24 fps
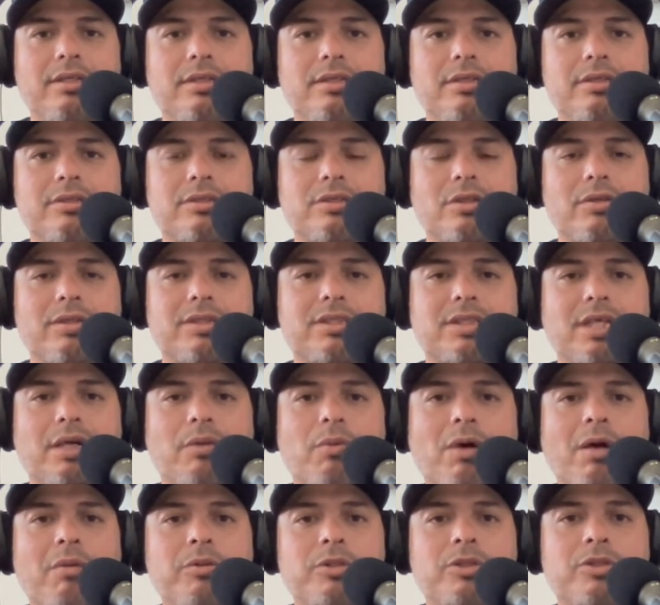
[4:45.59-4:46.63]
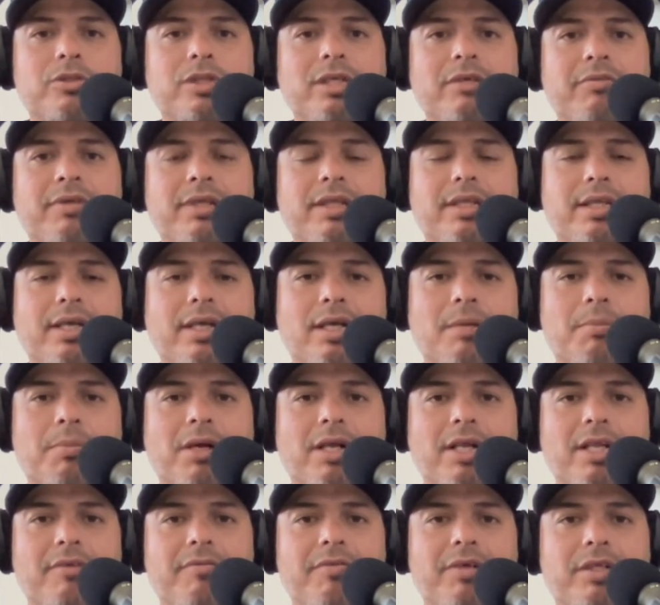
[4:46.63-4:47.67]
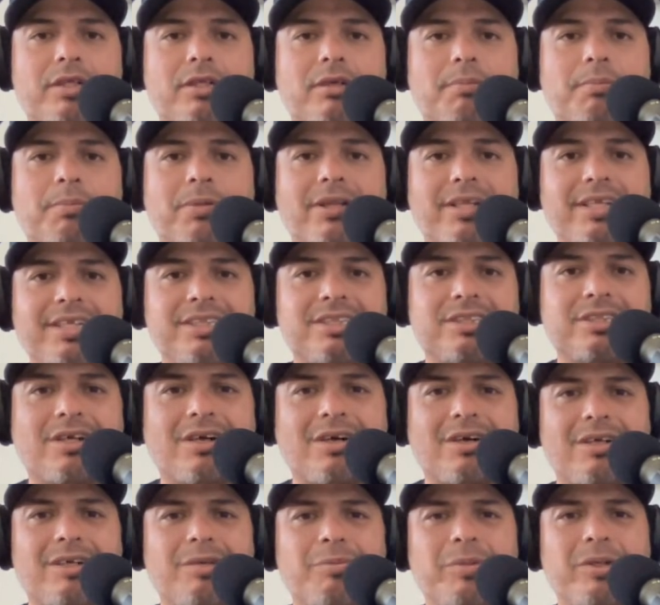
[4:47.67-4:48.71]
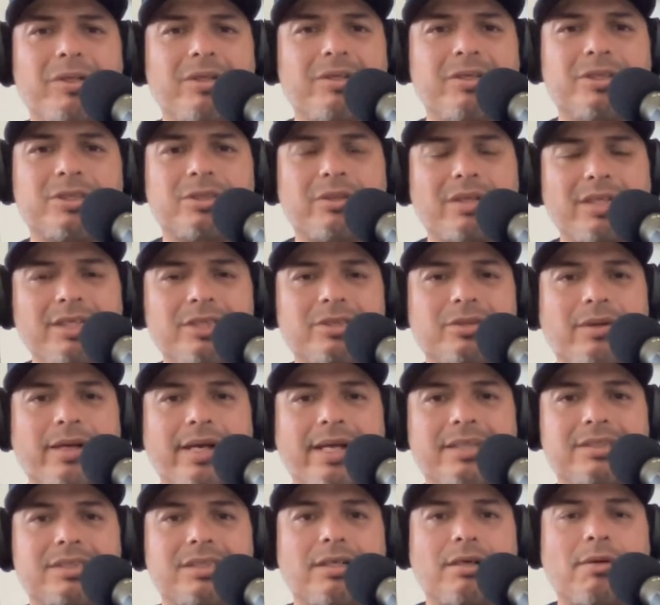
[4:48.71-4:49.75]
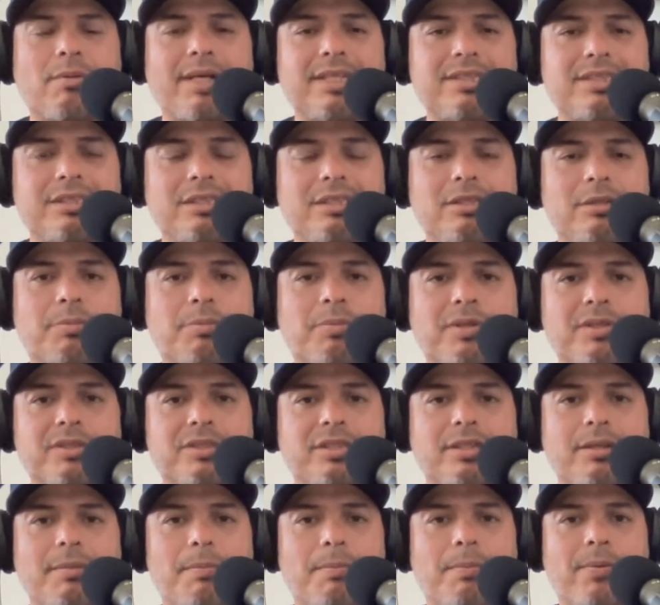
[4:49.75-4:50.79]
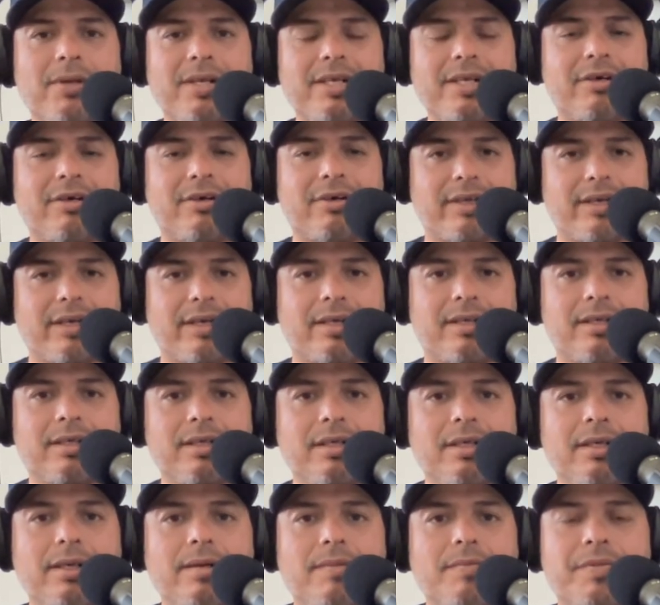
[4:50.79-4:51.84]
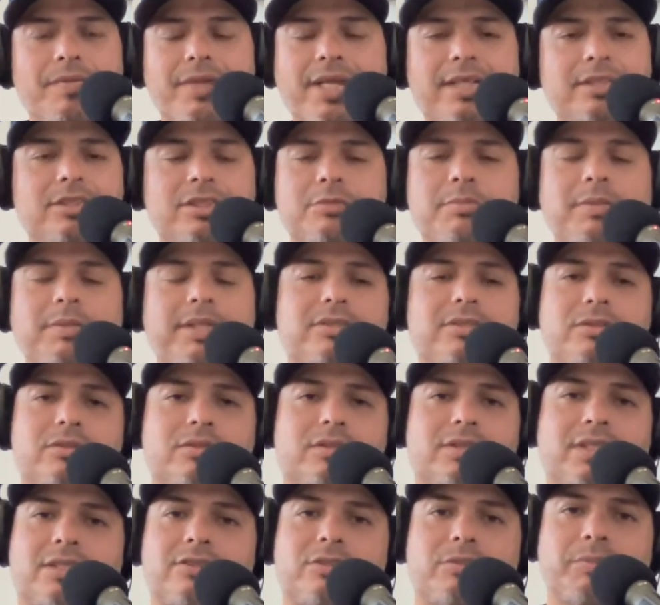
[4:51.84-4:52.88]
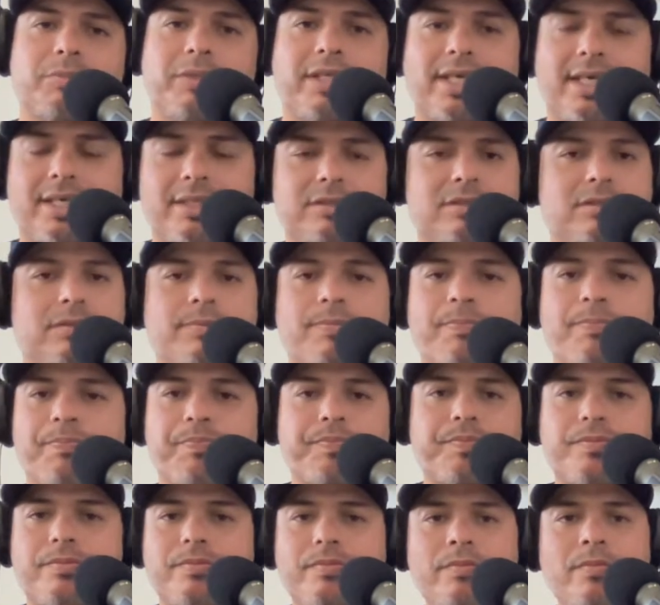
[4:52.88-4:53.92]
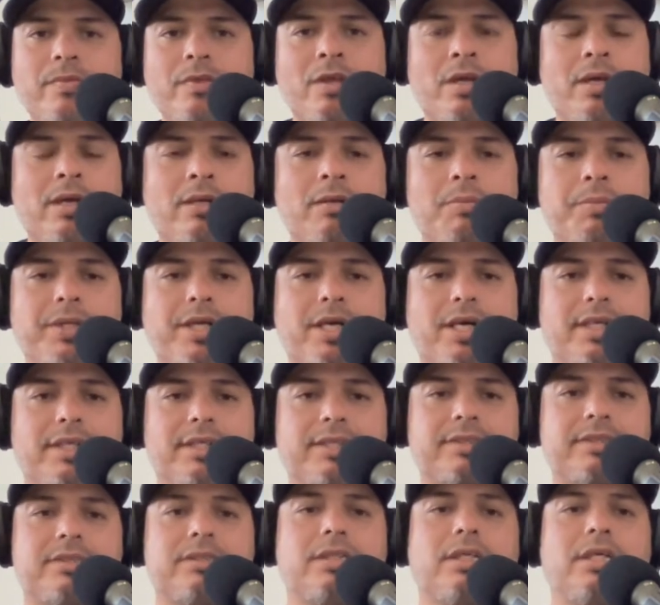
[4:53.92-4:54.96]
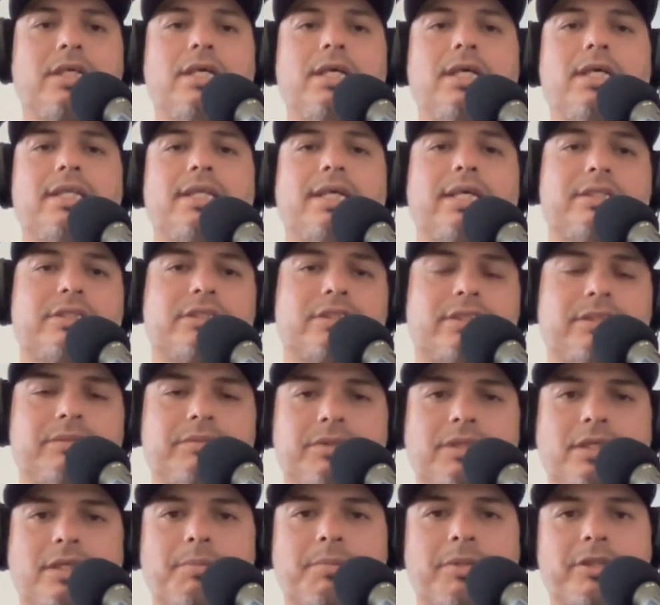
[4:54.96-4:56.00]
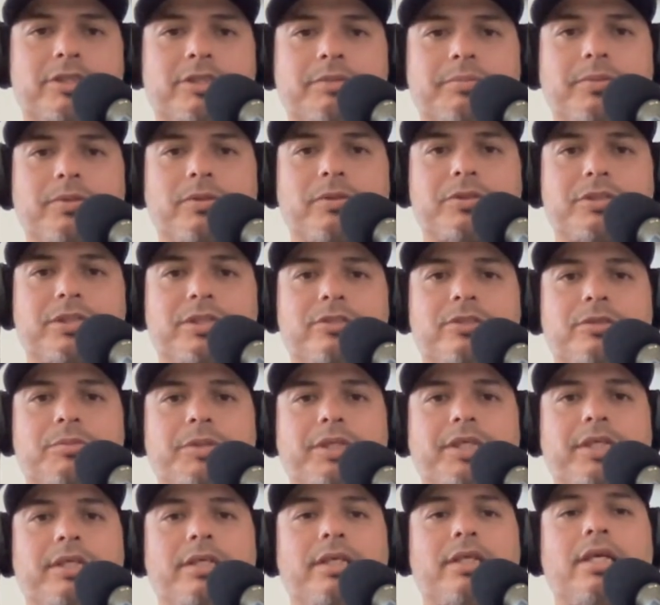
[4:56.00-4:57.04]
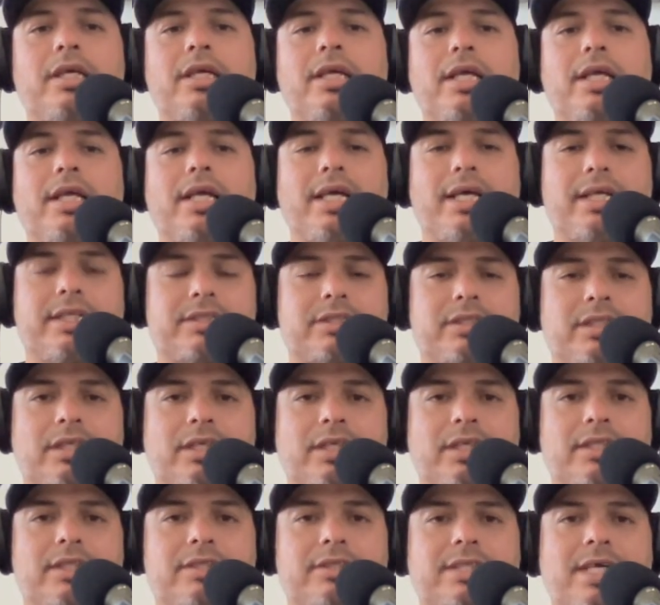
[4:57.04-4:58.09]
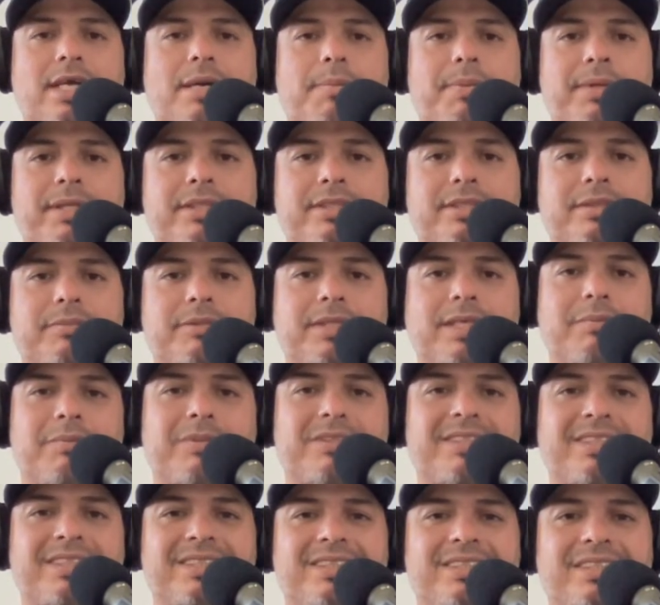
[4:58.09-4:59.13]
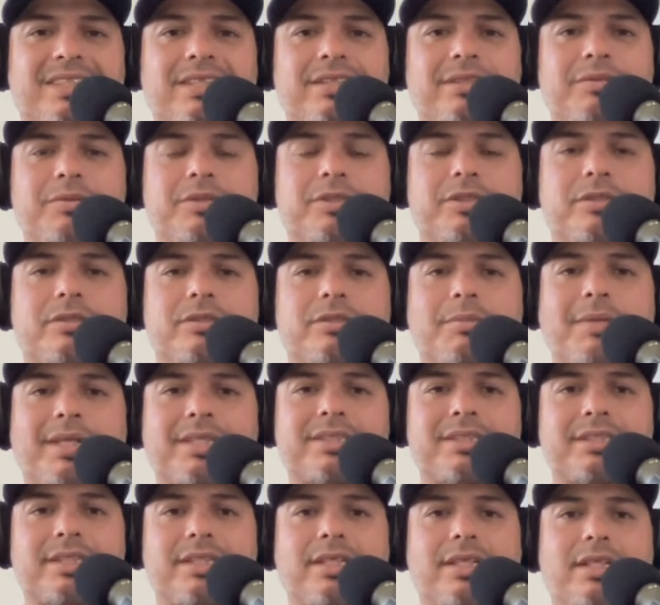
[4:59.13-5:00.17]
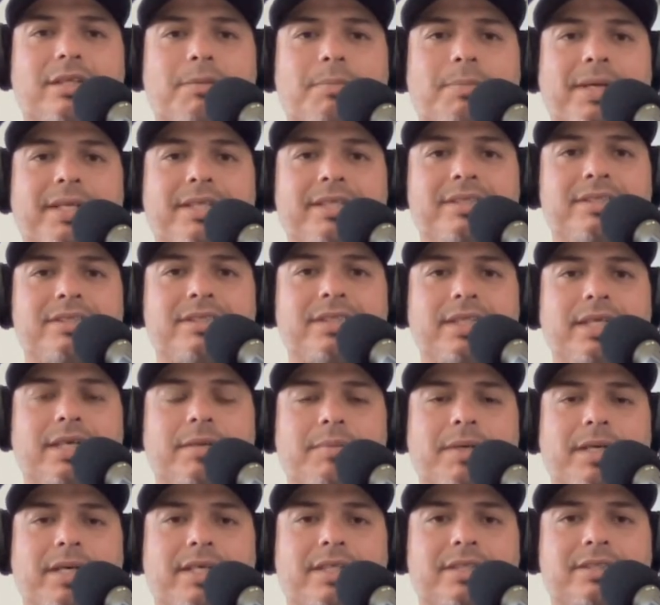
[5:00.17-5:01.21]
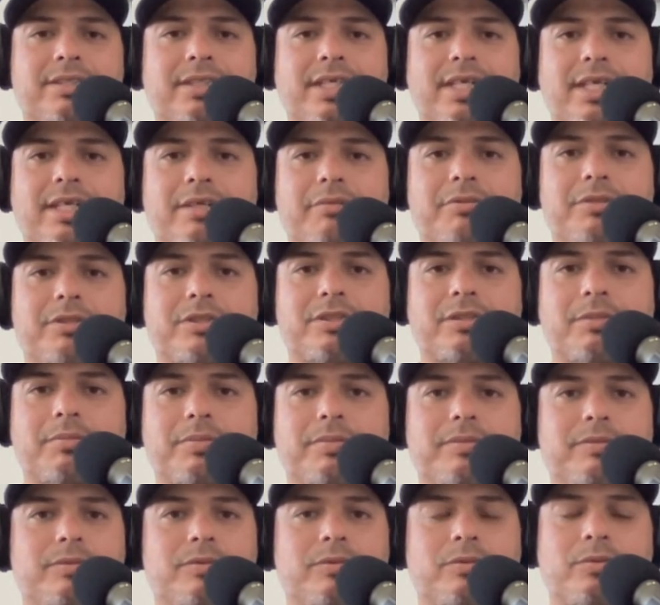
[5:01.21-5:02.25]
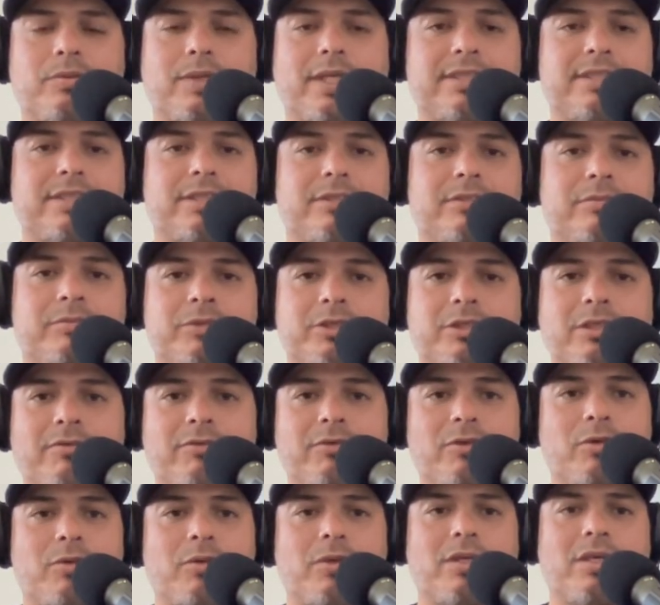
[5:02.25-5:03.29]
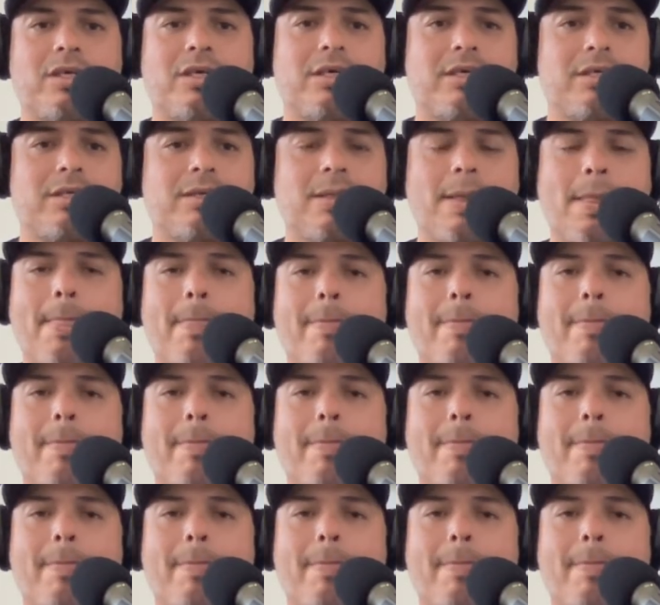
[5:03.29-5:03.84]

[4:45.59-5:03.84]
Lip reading: So it's like, why would you even think about leaving the police car in the middle of the train tracks and arresting the person and putting her there? That just makes no sense to me, guys. I'm going to be honest. That just seems like a bunch of bullshit to me. This happened in September 16th, which is the Mexican Independence Day. I'm not going to say it was some racism stuff going on.